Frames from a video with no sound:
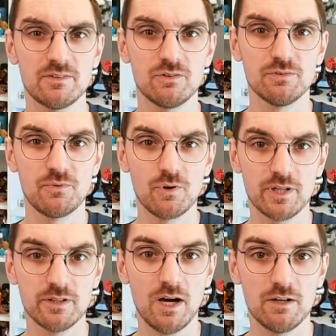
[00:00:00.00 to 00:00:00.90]
to
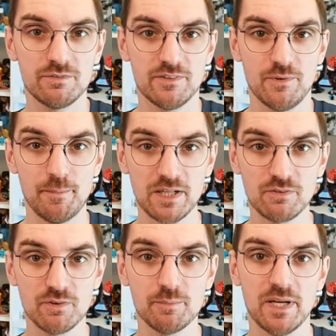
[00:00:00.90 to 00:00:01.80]
4.5 as a
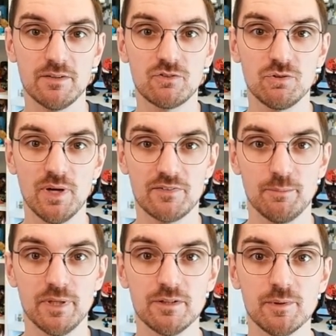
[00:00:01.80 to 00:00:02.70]
maximum and 2 as a
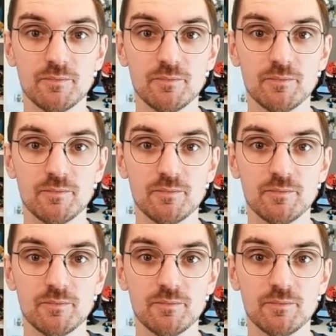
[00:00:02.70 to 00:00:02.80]
minimum.